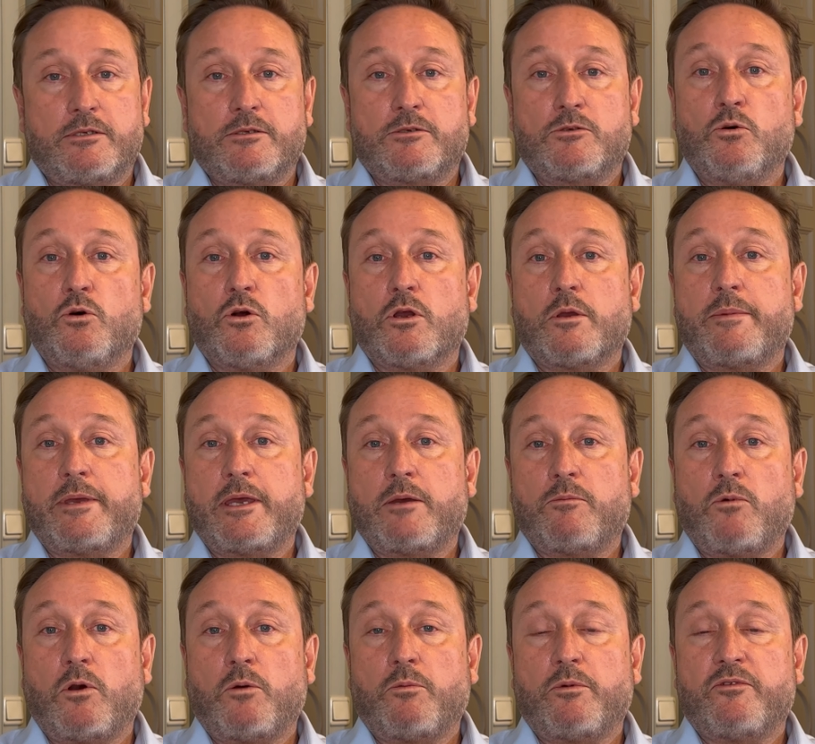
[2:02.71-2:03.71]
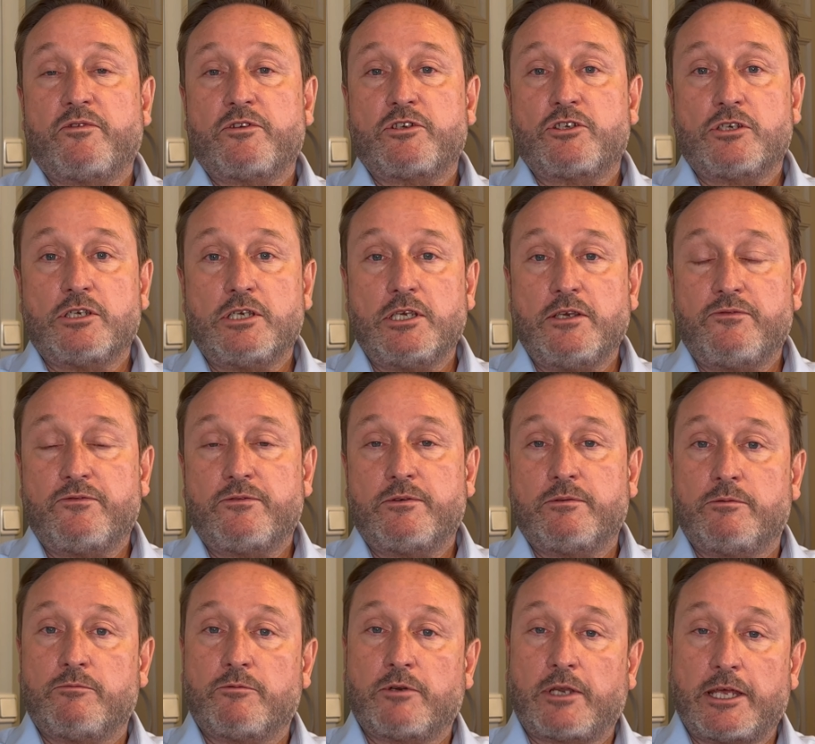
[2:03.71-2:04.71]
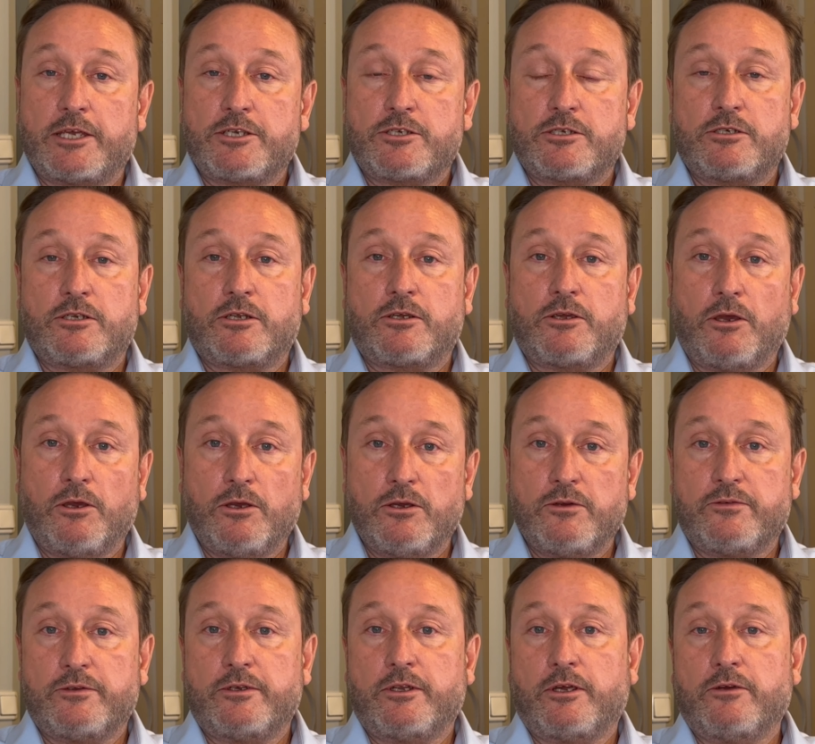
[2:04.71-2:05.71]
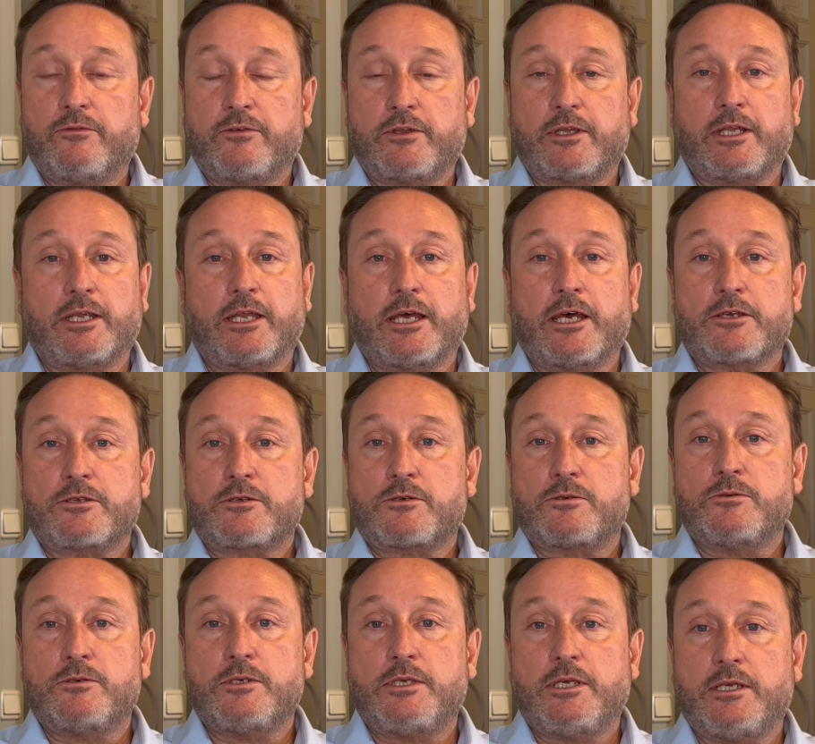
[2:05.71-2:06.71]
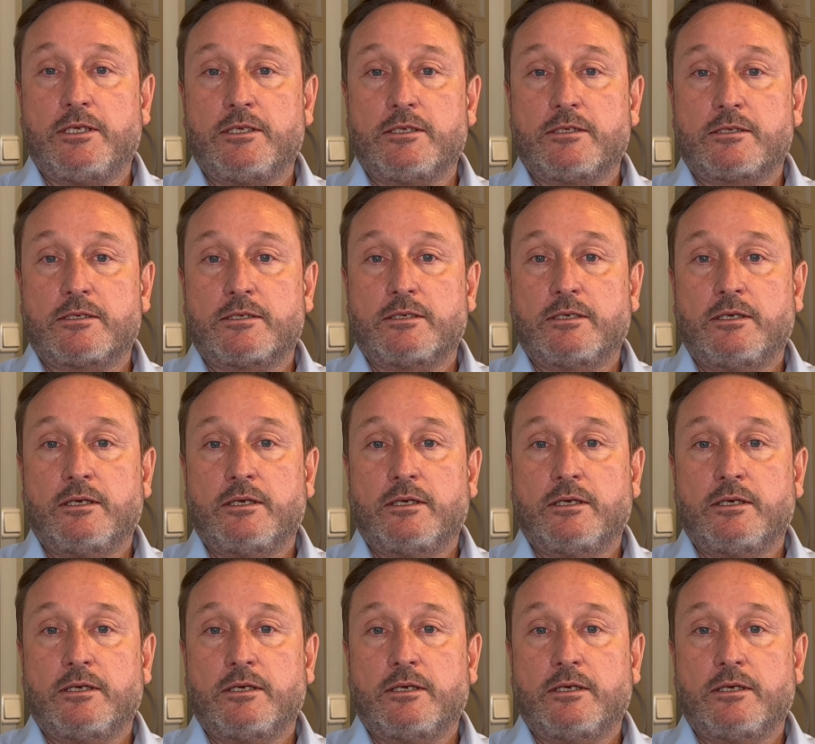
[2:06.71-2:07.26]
to talk about what we've achieved in relation to COVID over the last 2 years.